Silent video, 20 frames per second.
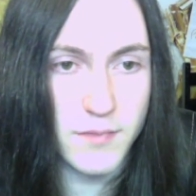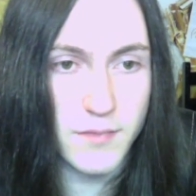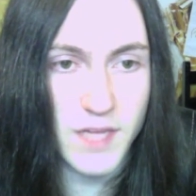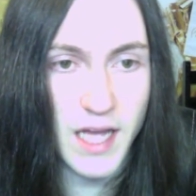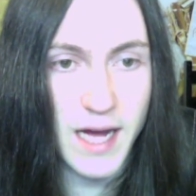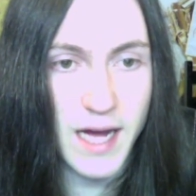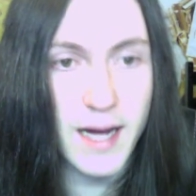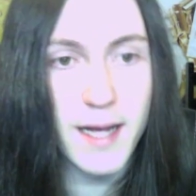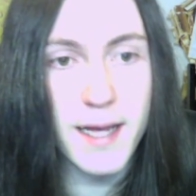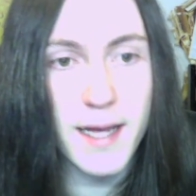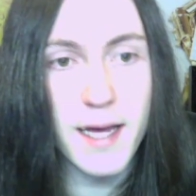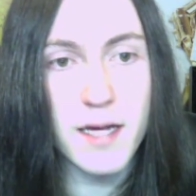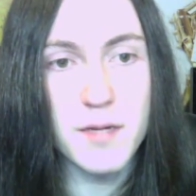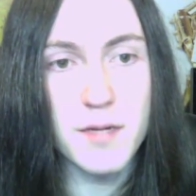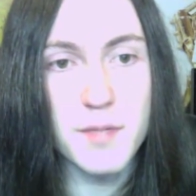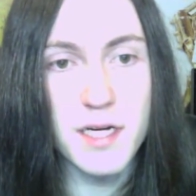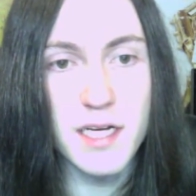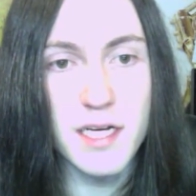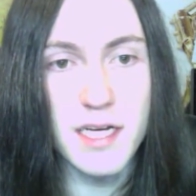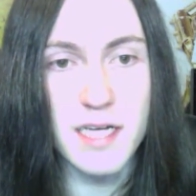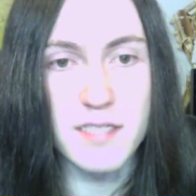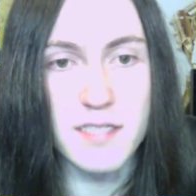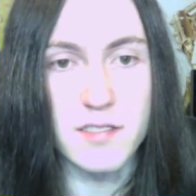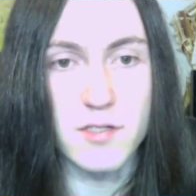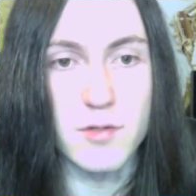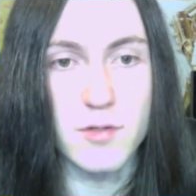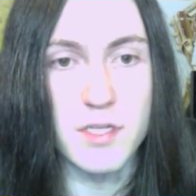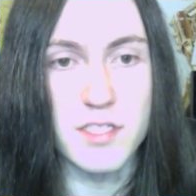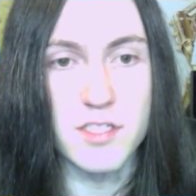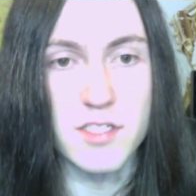Hi, Adam. I has a
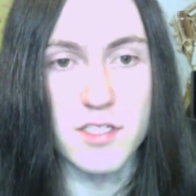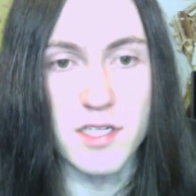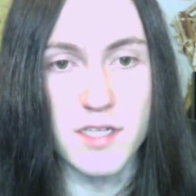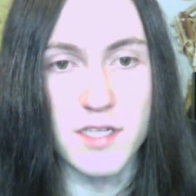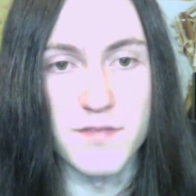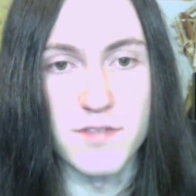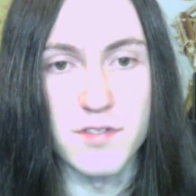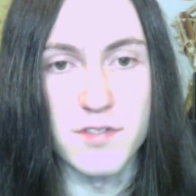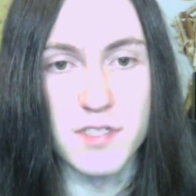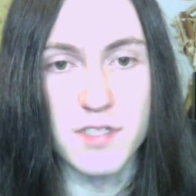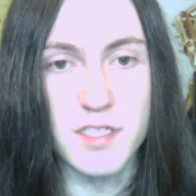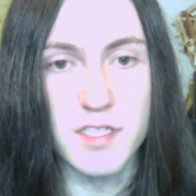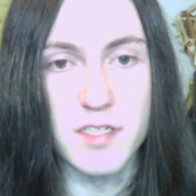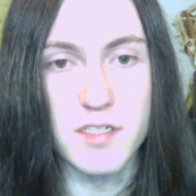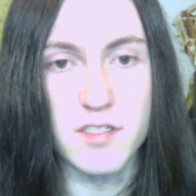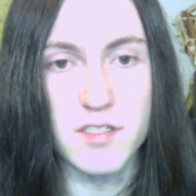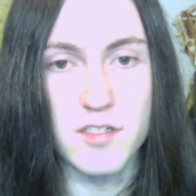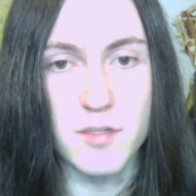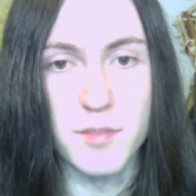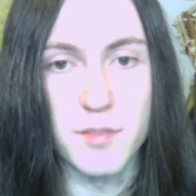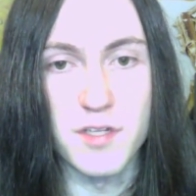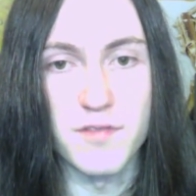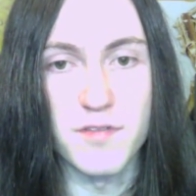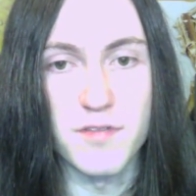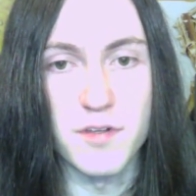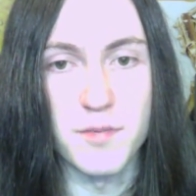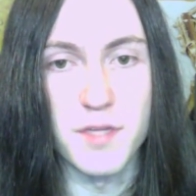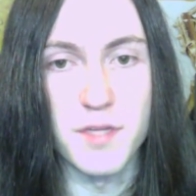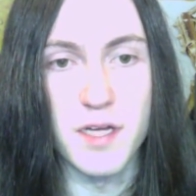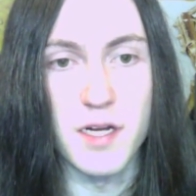question. Have you seen the Serbian
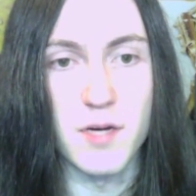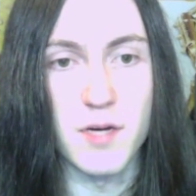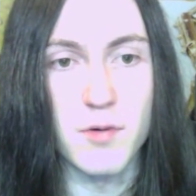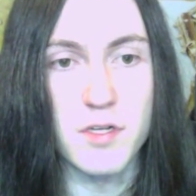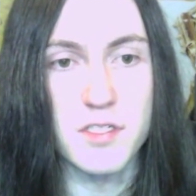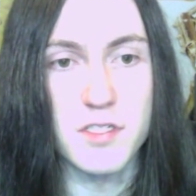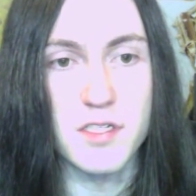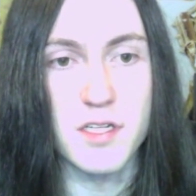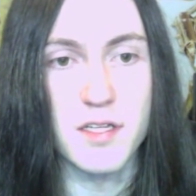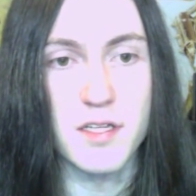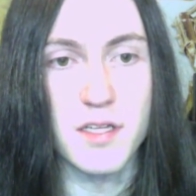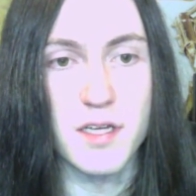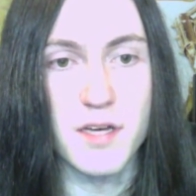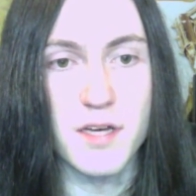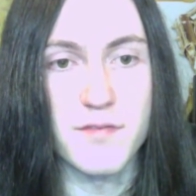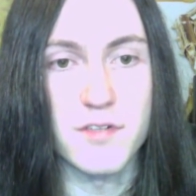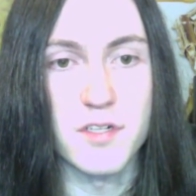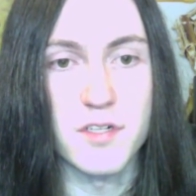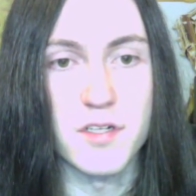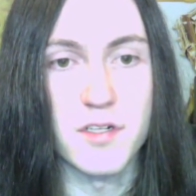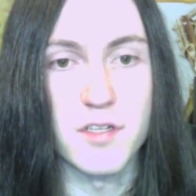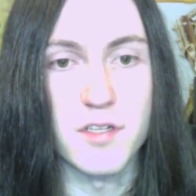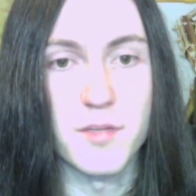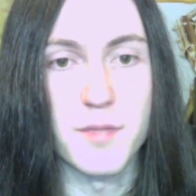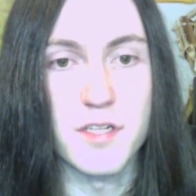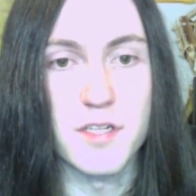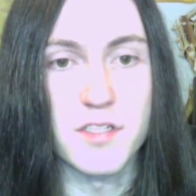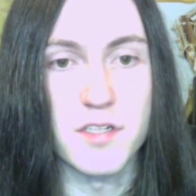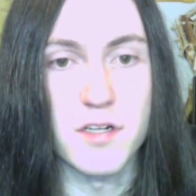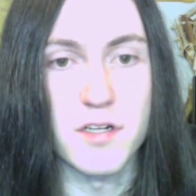film yet? I watched it, I think, after hearing you
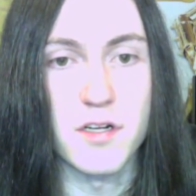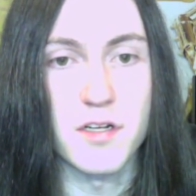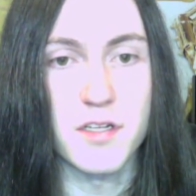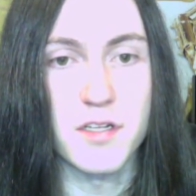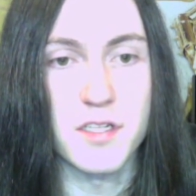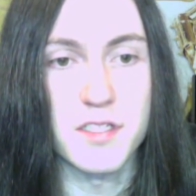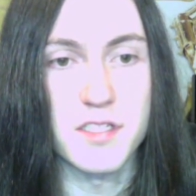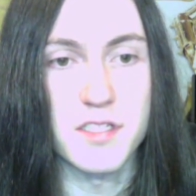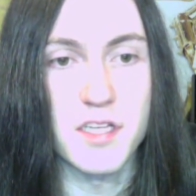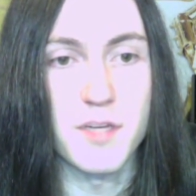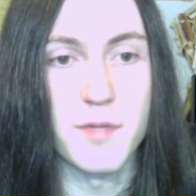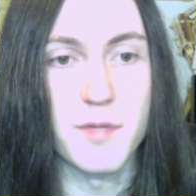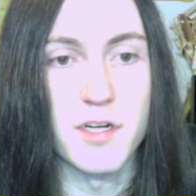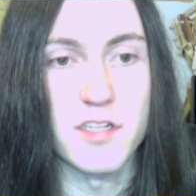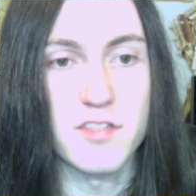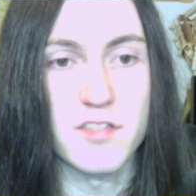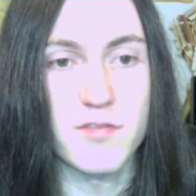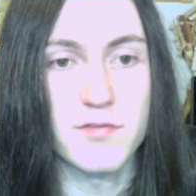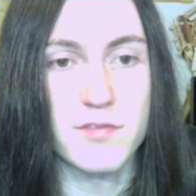mention it. All I can say about it is...